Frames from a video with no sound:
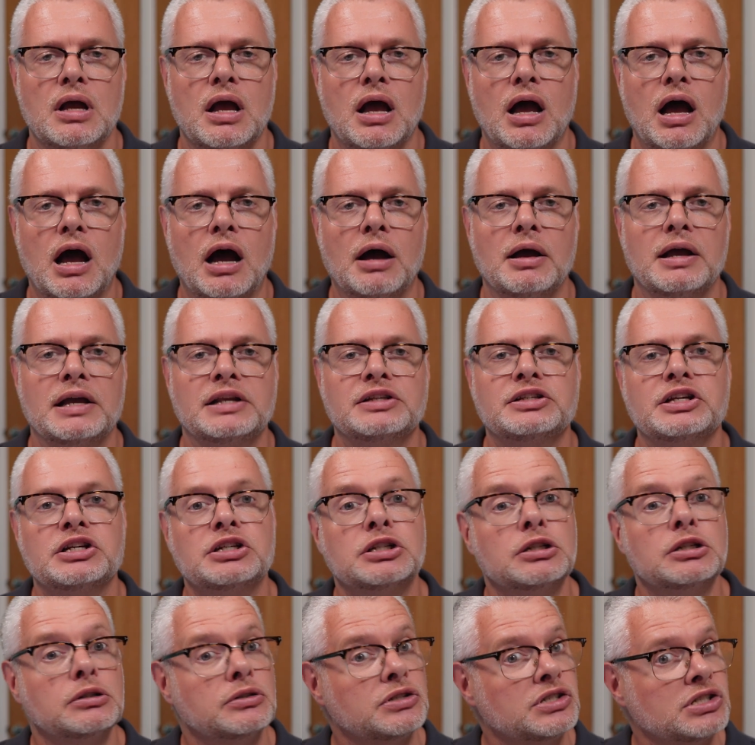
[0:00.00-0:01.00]
In
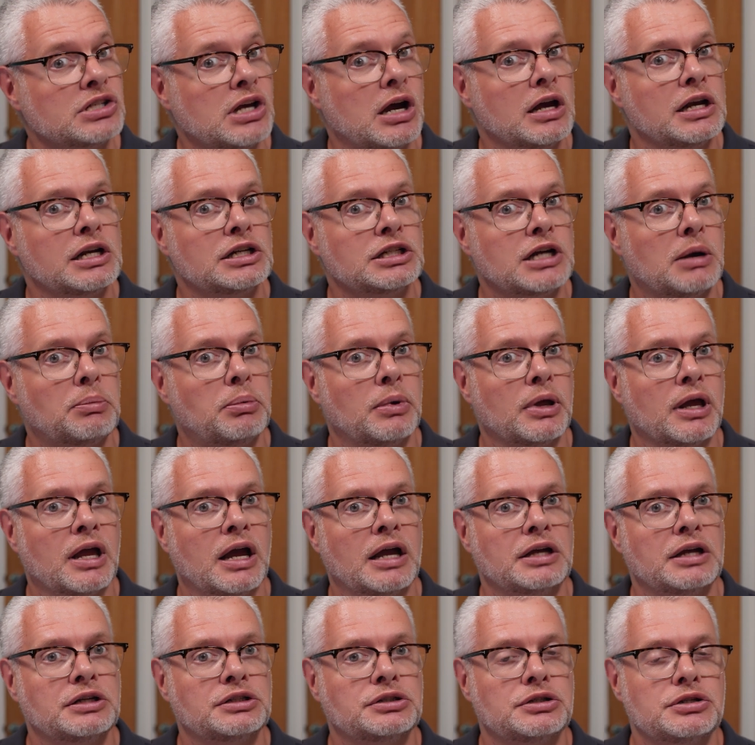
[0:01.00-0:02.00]
digital signage
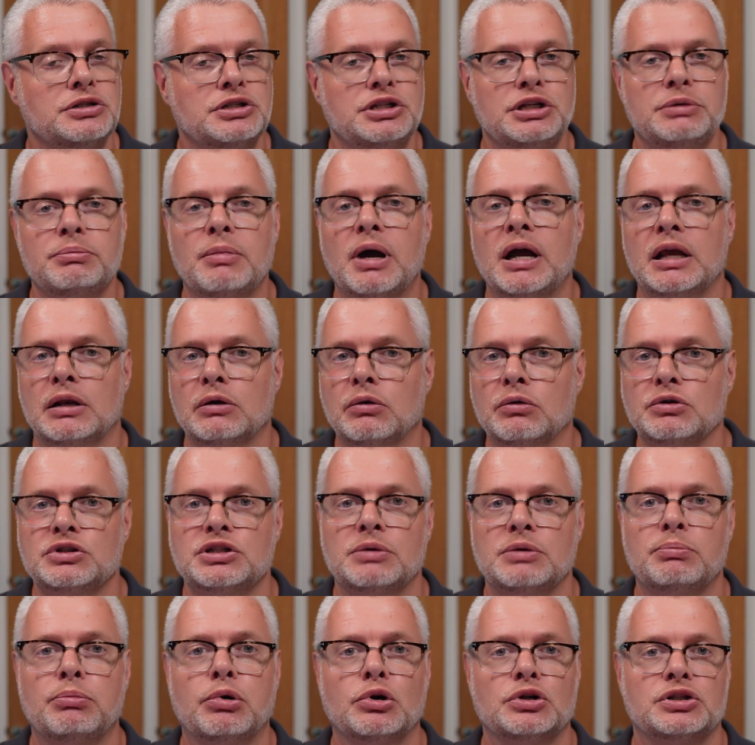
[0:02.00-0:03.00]
applications, you may look
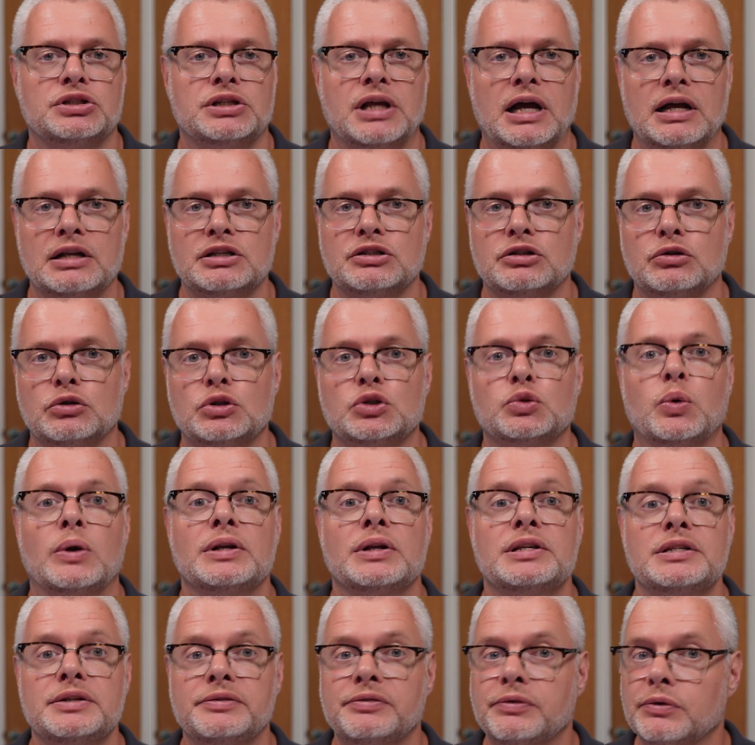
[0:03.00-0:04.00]
to push that to a
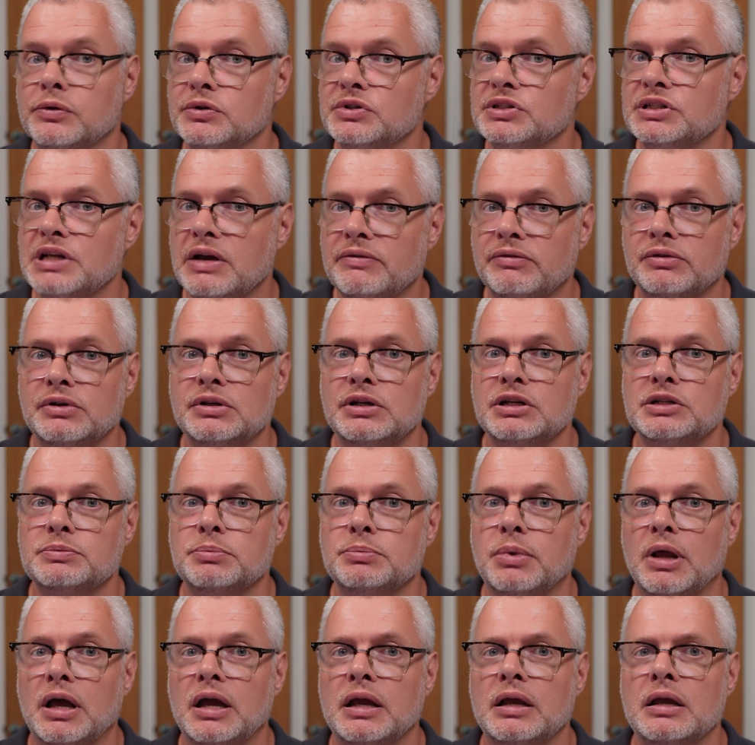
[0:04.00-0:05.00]
24/7
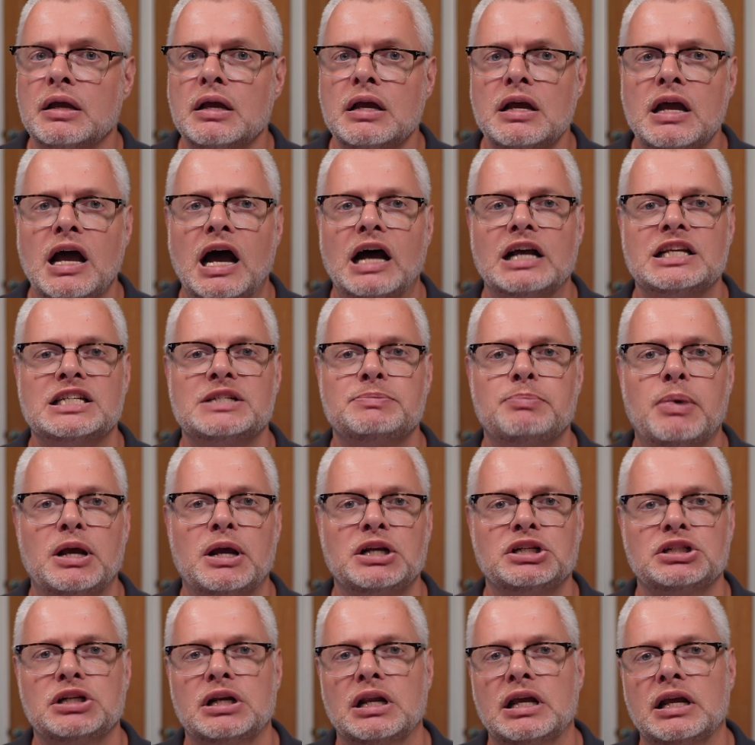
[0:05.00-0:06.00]
display,
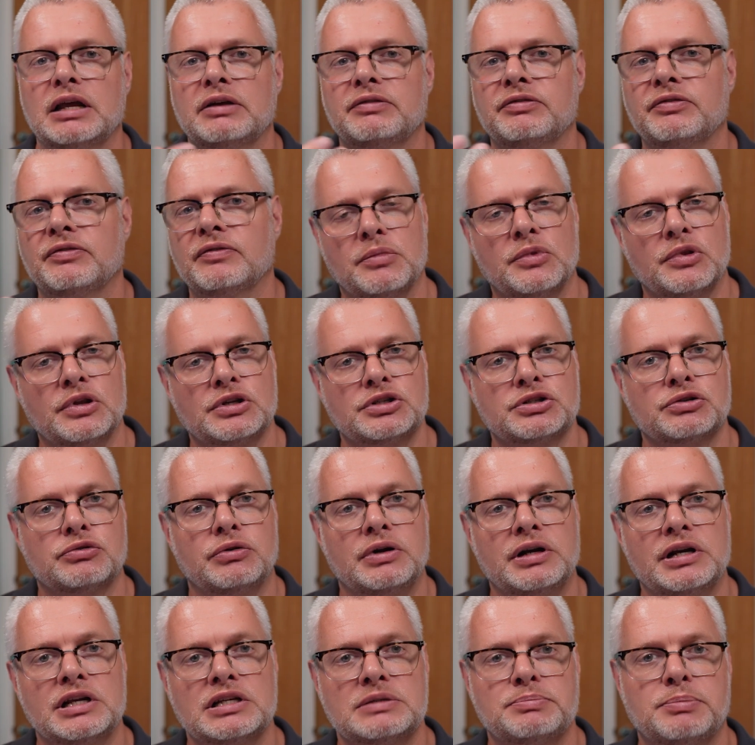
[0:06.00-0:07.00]
especially if the
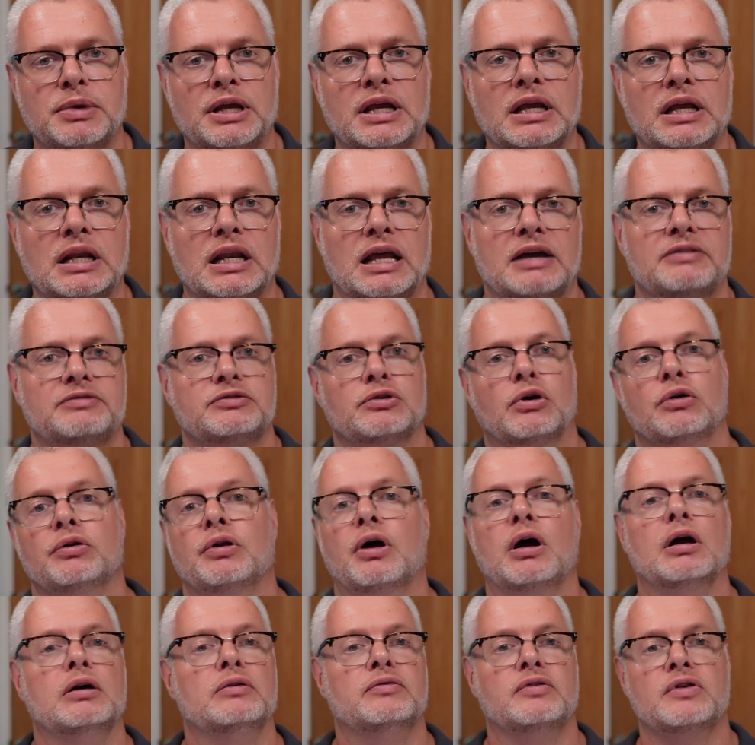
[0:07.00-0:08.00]
screen is being left on
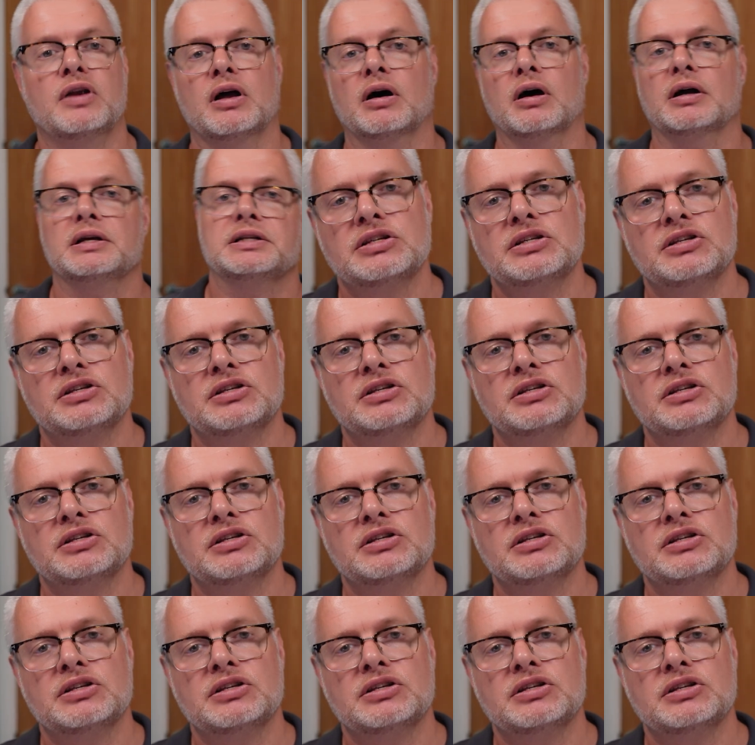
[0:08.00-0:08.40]
overnight.